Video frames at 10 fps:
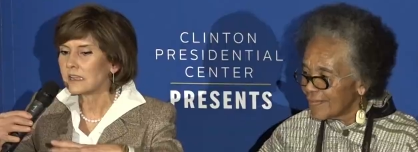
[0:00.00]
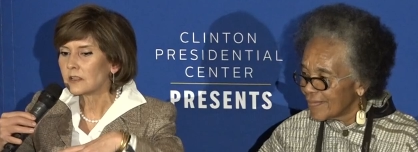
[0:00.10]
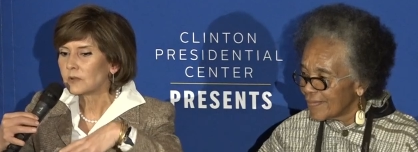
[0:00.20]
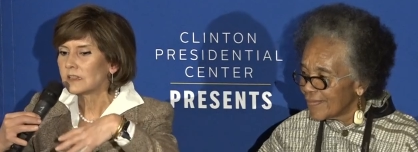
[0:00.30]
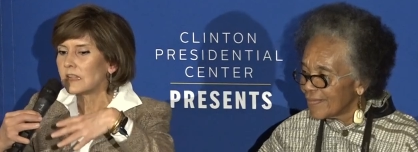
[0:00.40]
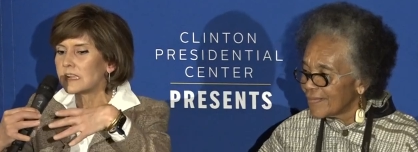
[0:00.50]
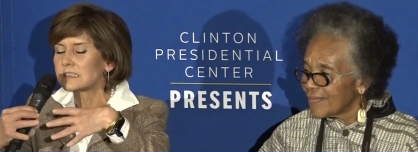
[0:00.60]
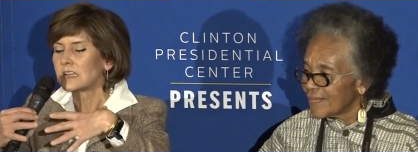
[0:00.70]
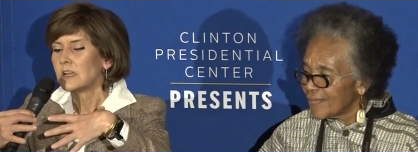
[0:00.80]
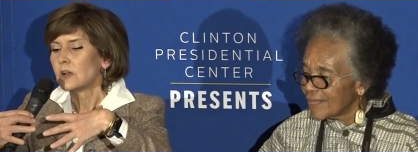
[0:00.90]
Speaker 1: Hillary
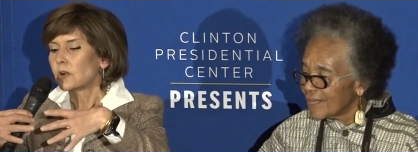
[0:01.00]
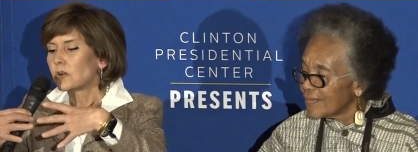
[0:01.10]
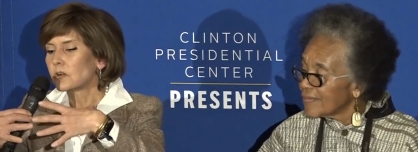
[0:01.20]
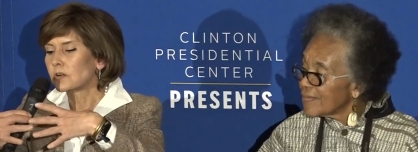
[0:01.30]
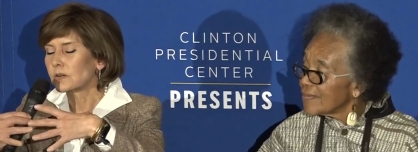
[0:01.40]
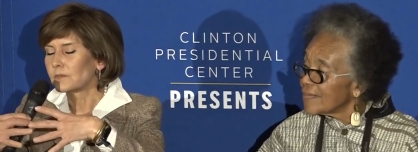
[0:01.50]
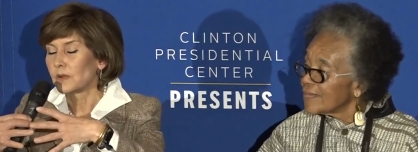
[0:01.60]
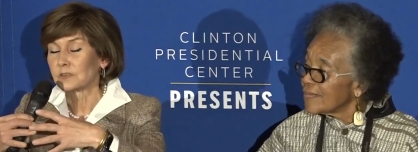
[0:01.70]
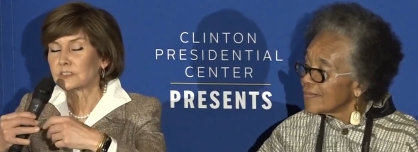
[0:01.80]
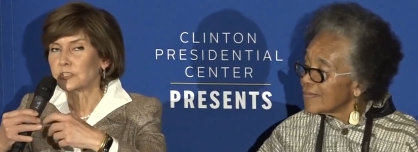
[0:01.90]
liked her,
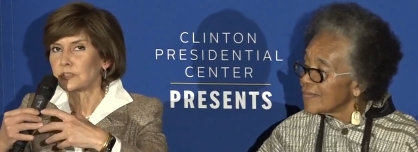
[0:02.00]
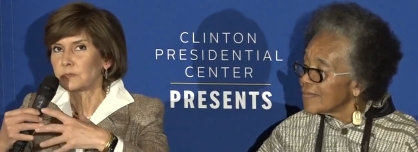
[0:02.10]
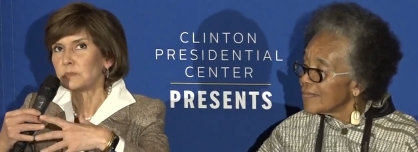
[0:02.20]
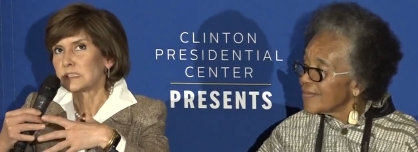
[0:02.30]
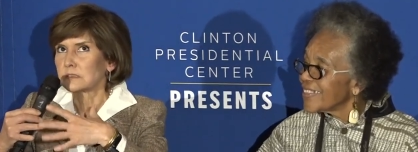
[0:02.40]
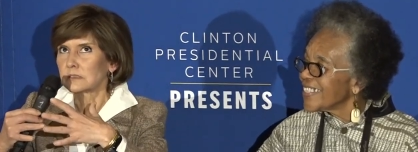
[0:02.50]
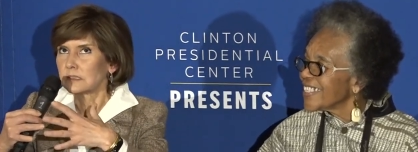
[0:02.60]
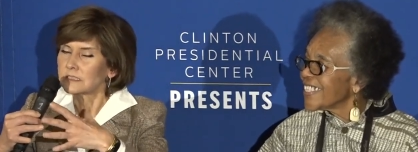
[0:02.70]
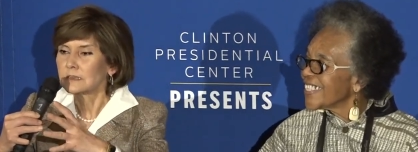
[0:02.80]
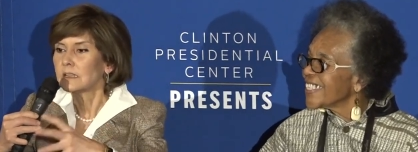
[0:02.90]
or excuse me, Mrs.
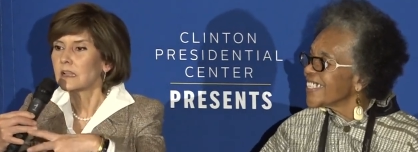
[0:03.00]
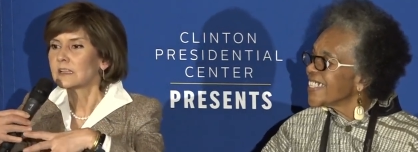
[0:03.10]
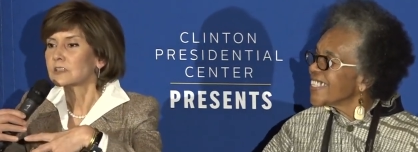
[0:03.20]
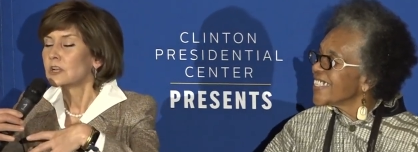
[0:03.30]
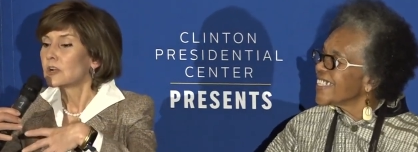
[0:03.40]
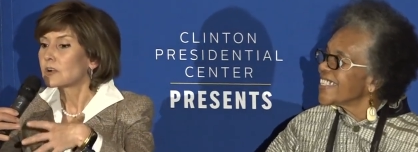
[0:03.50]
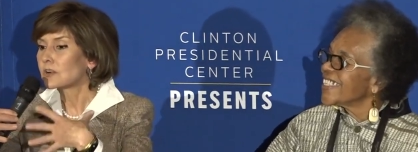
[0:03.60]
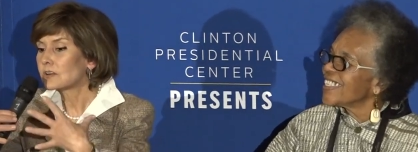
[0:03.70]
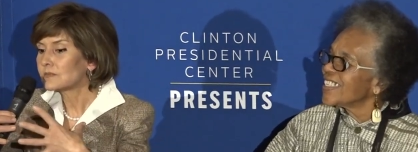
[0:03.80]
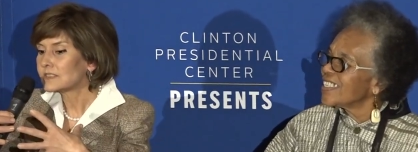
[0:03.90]
Clinton, liked
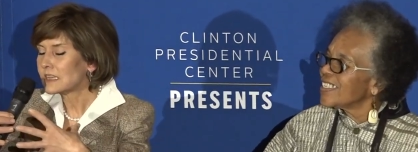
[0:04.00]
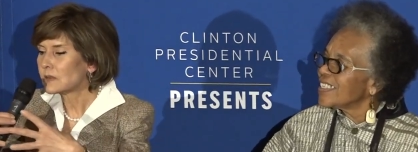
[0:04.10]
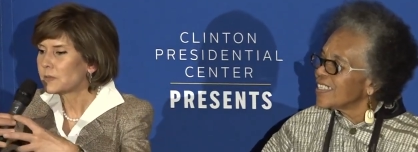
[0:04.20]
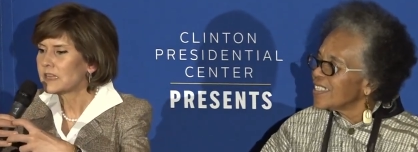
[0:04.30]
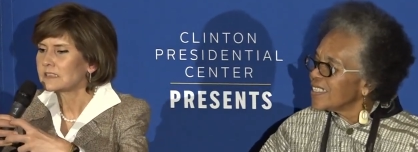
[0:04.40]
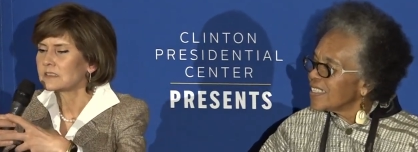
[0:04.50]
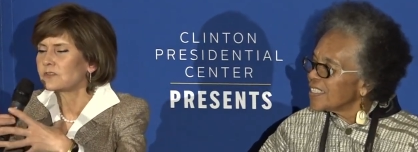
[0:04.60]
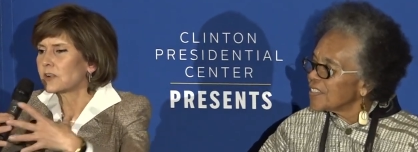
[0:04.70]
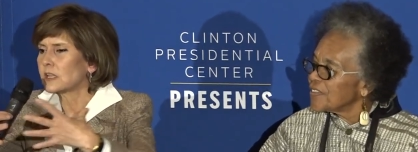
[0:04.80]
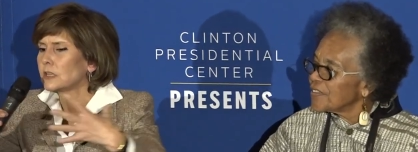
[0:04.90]
her
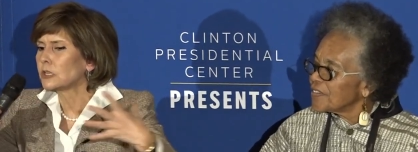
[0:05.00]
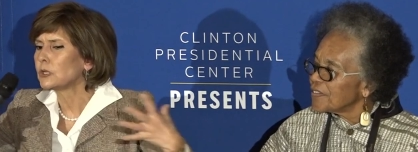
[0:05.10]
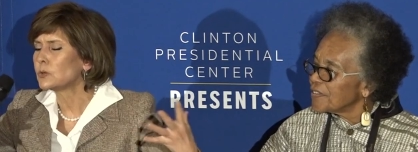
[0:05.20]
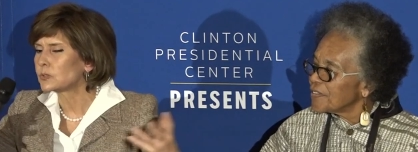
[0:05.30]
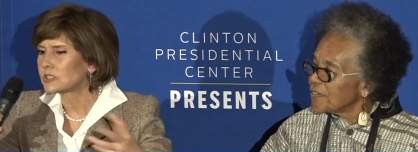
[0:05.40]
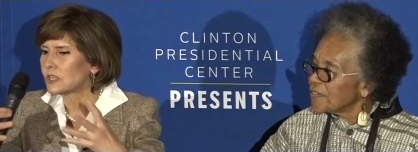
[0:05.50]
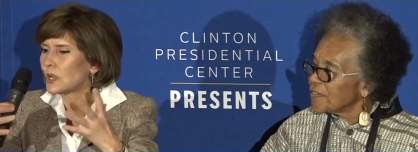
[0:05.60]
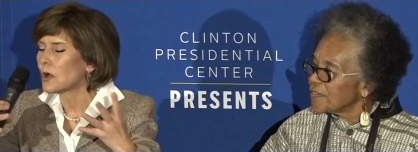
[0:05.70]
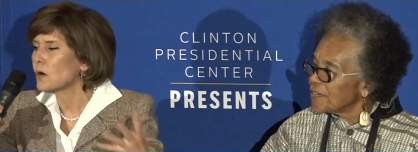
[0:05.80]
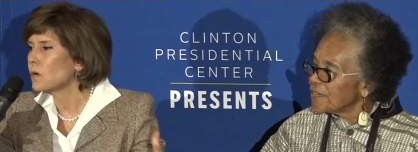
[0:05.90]
centerpieces very loose
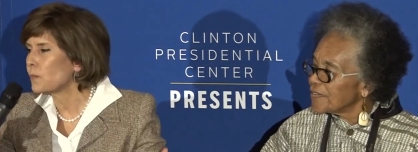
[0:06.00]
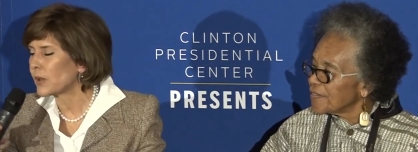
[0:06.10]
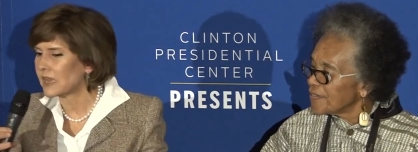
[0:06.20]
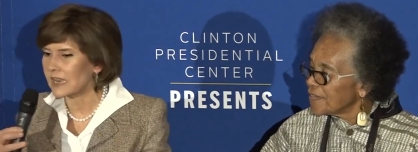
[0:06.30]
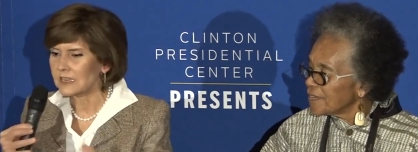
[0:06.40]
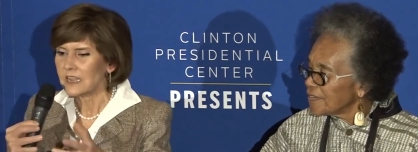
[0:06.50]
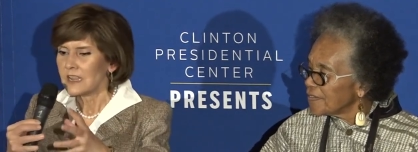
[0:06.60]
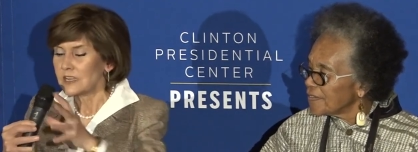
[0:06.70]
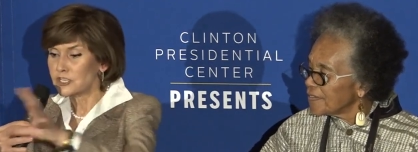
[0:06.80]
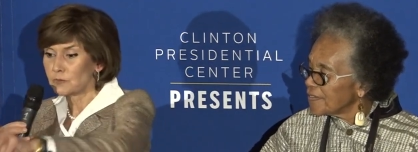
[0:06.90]
and open, and,
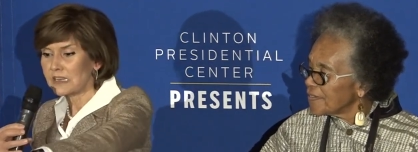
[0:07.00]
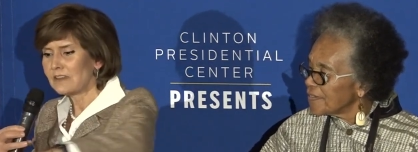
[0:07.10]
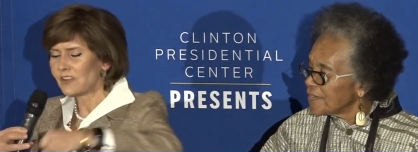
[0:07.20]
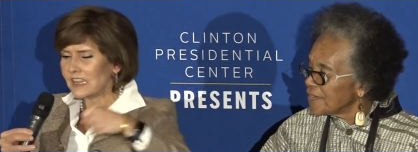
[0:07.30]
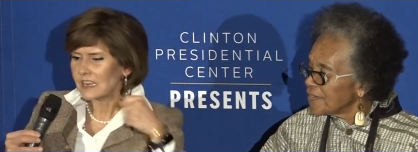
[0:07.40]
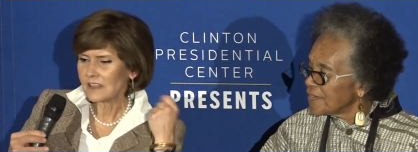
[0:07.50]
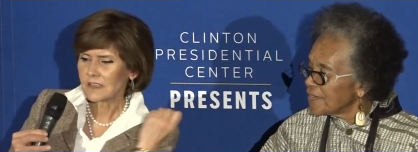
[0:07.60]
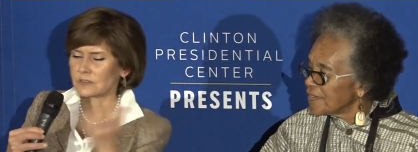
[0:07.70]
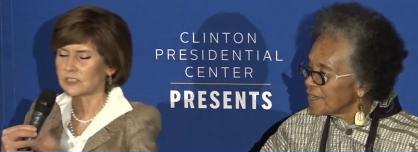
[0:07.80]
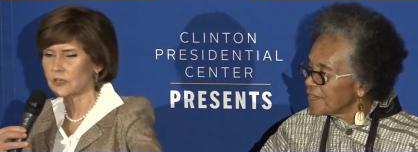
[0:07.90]
and she would even get
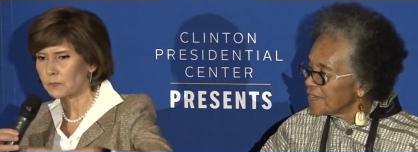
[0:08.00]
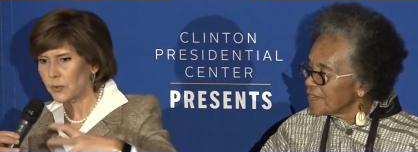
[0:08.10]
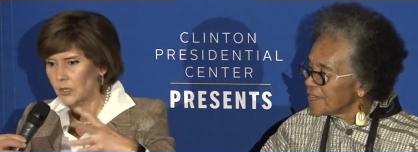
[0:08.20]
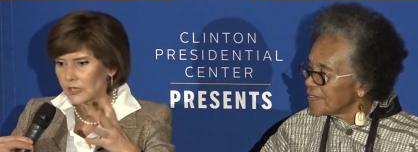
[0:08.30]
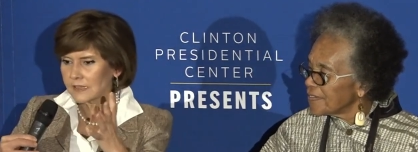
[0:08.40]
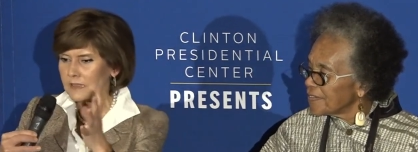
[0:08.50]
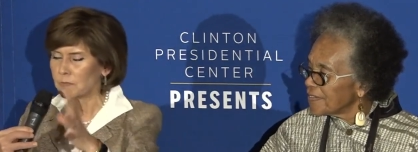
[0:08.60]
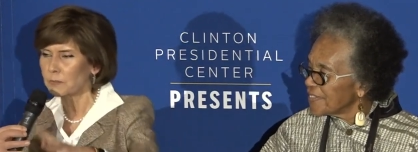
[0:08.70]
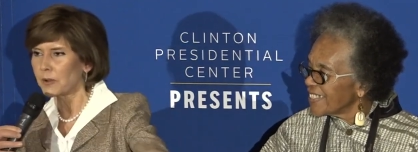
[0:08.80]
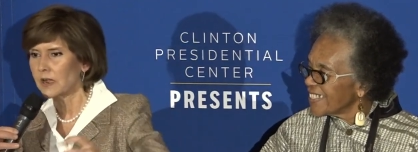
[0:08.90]
in there and start pulling
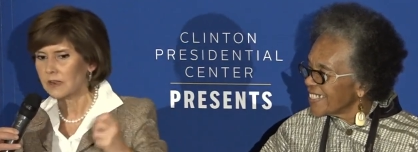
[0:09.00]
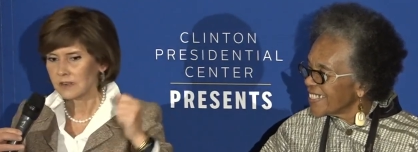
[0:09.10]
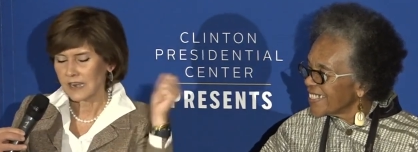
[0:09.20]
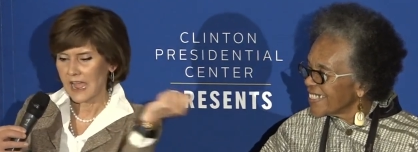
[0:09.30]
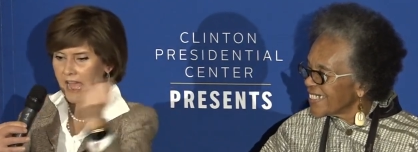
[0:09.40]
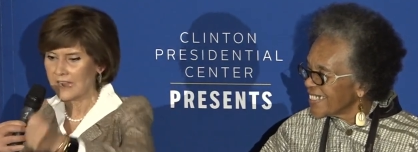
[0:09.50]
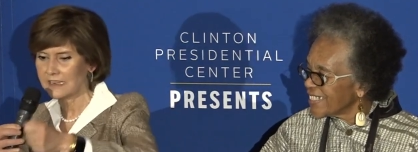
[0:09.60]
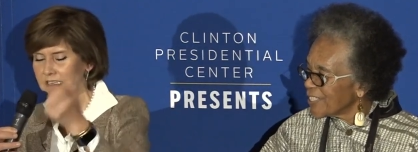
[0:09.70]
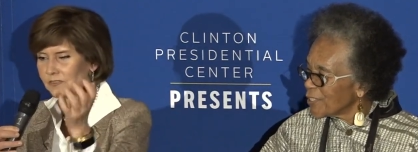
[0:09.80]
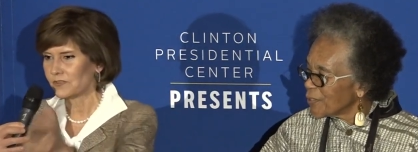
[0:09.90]
them apart and
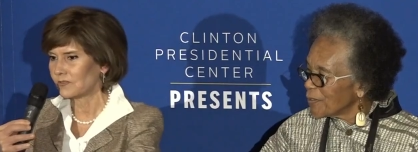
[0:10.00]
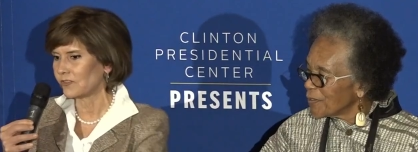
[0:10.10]
adding different